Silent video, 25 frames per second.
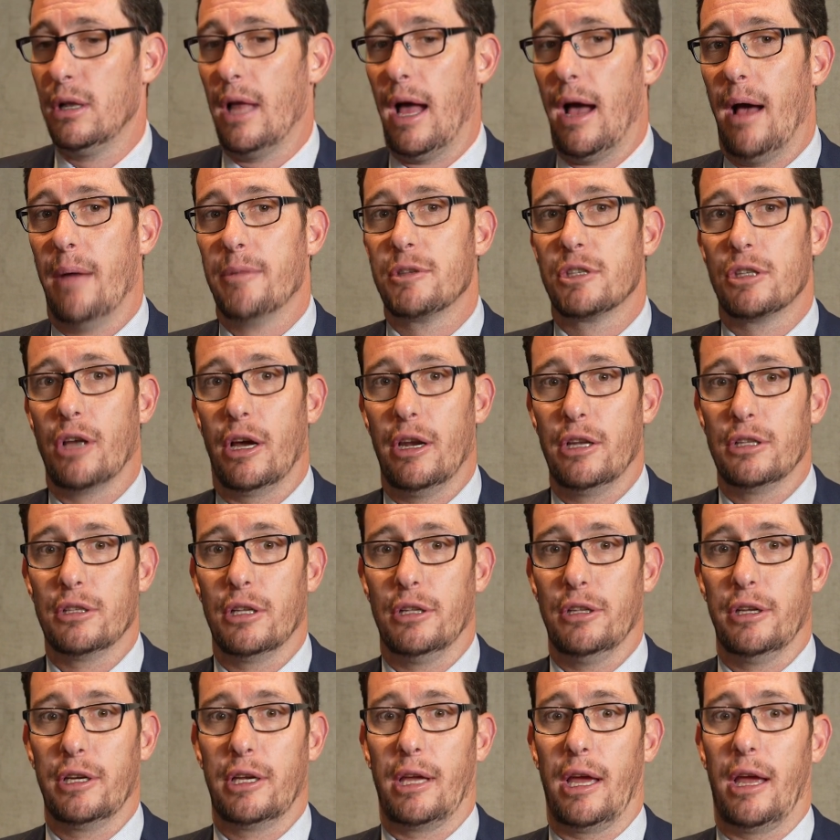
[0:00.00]
Um, starting to
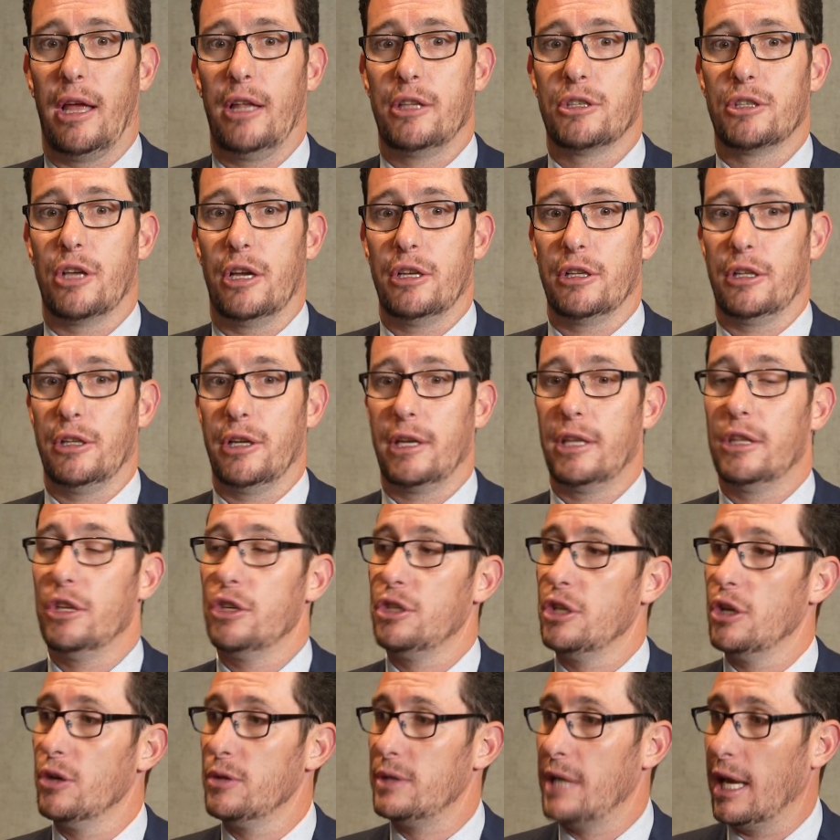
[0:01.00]
look at starting to look at the
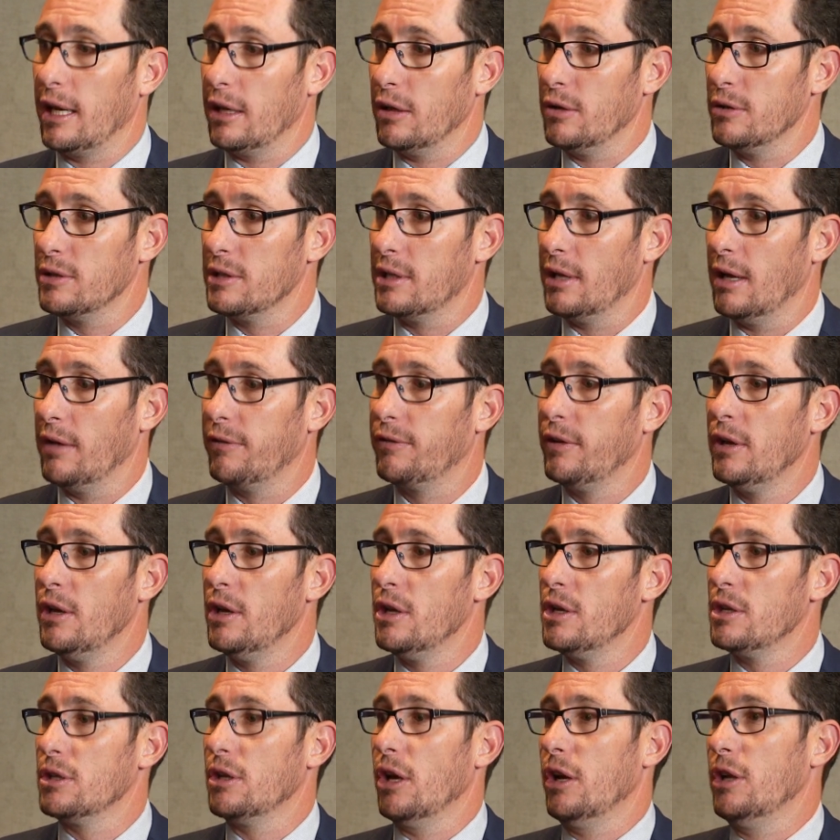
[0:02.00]
geotechnical stuff,
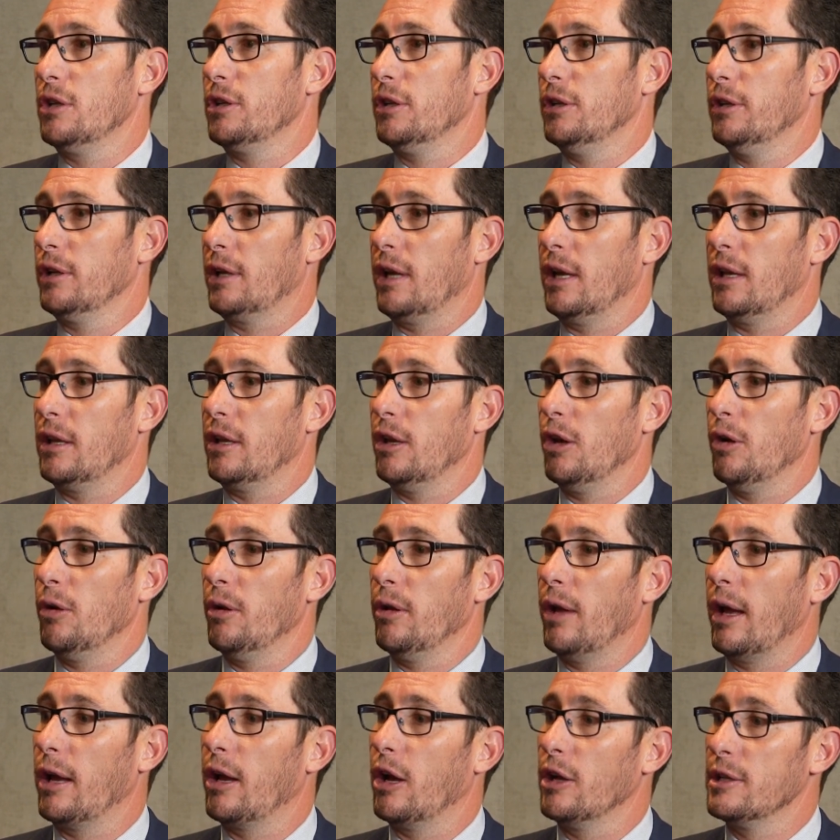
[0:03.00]
starting to look at, you know,
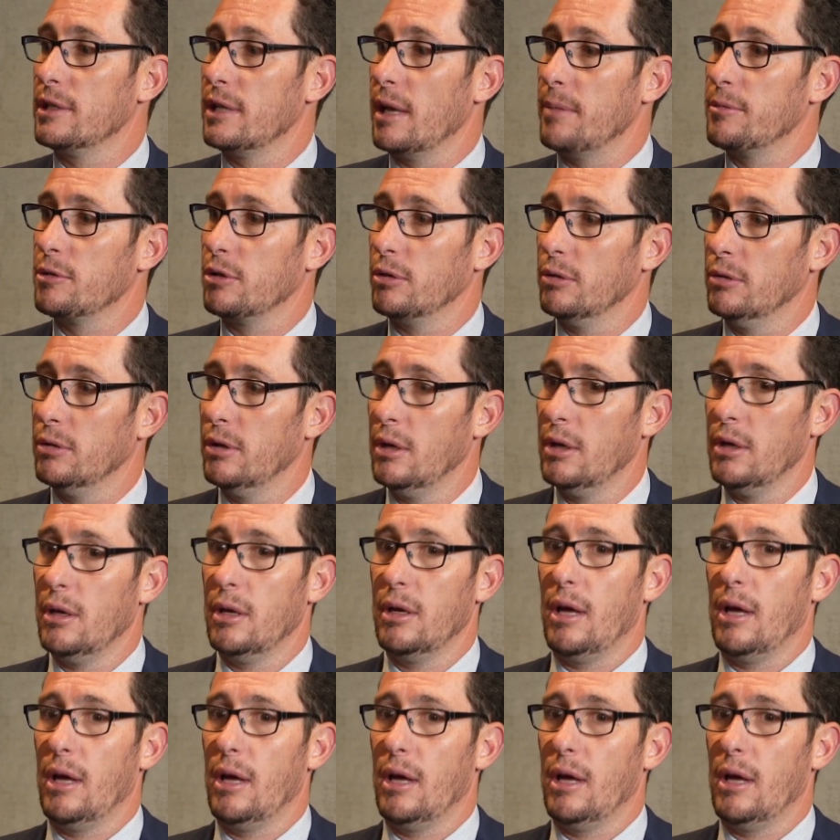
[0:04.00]
like conceptual,